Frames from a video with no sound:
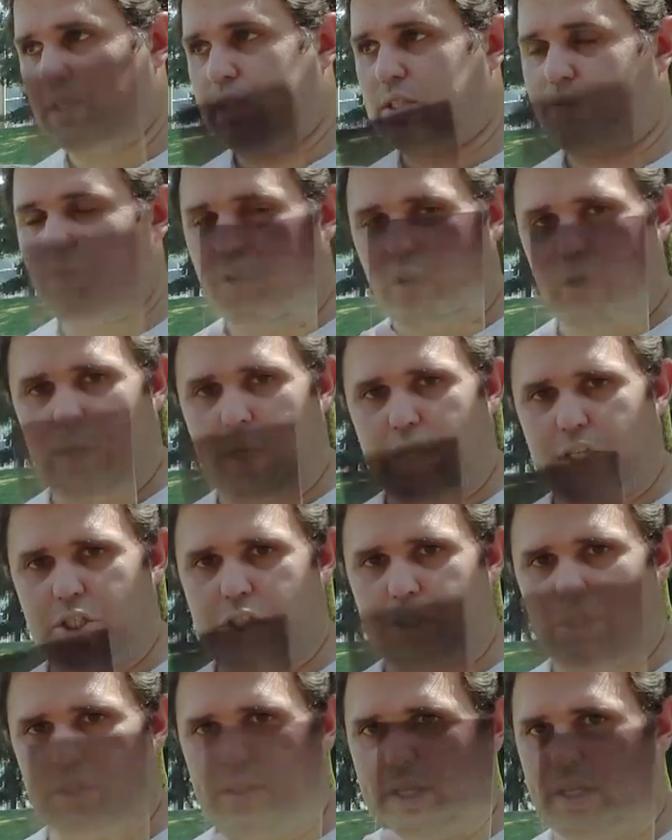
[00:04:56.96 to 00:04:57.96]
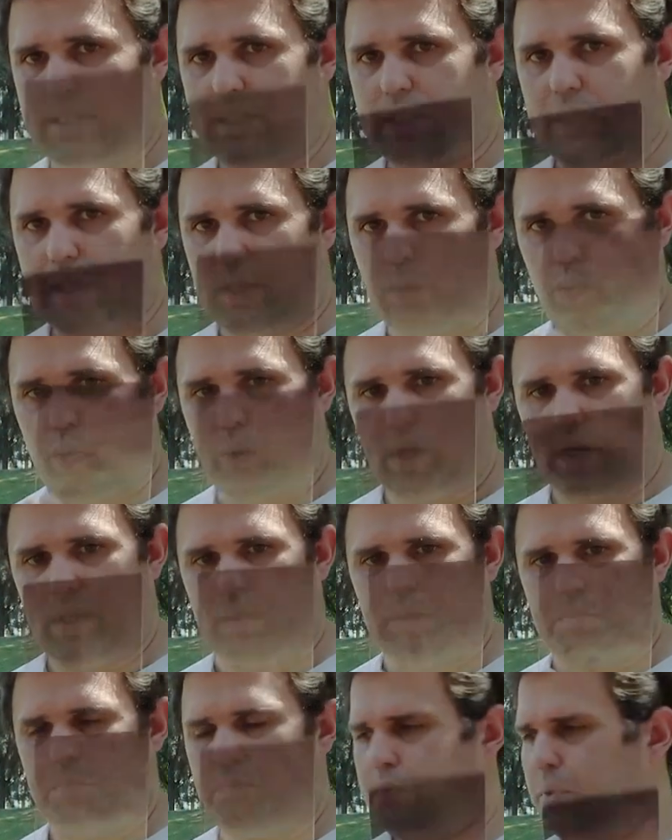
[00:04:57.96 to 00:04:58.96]
variation density
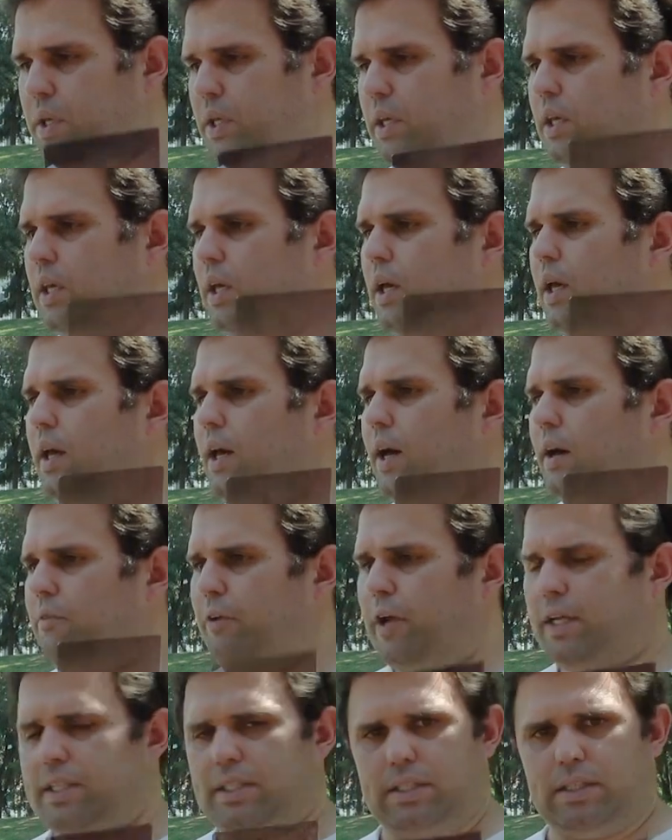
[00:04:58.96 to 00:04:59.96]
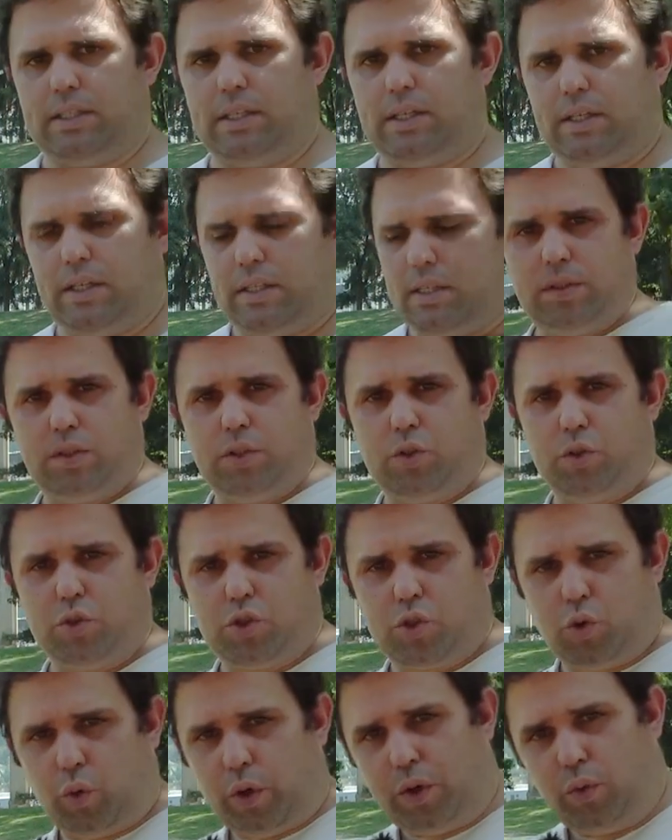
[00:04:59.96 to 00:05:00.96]
will be affected. To
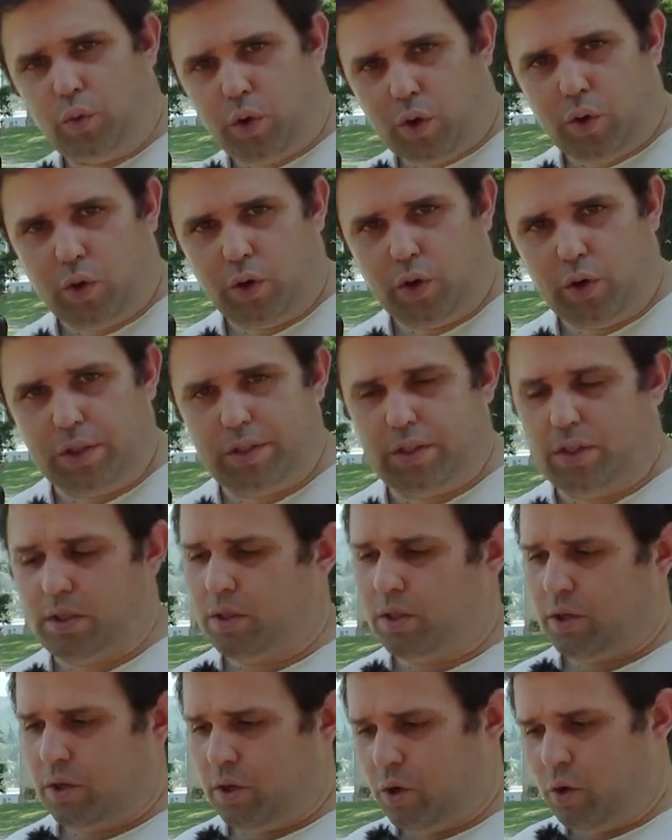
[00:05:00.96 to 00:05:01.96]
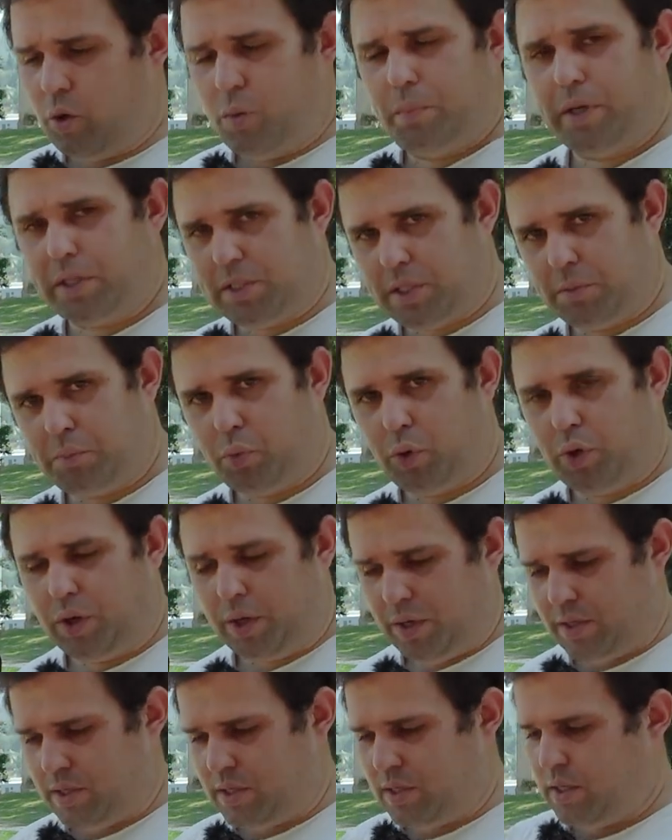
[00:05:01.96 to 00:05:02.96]
screen record, no big
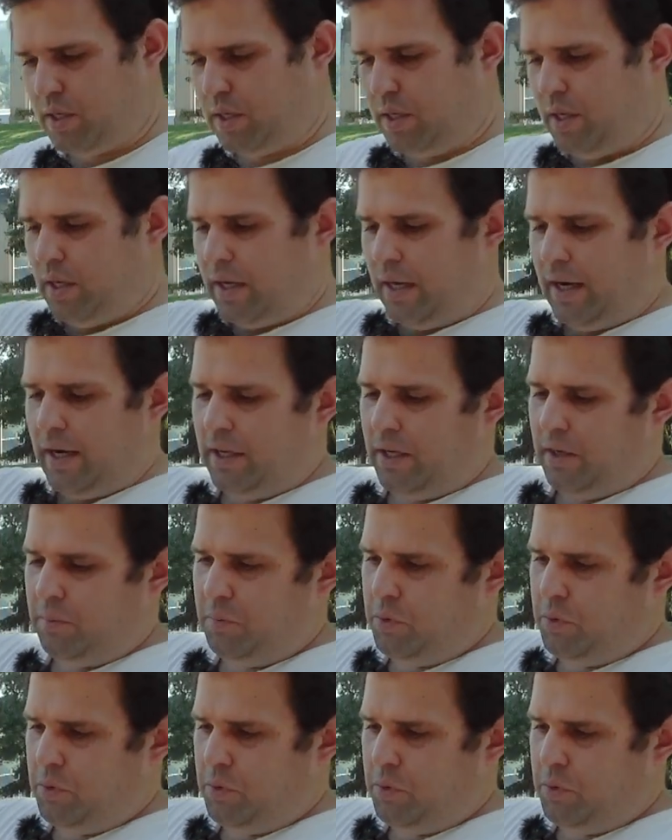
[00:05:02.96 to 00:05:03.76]
surprise, I am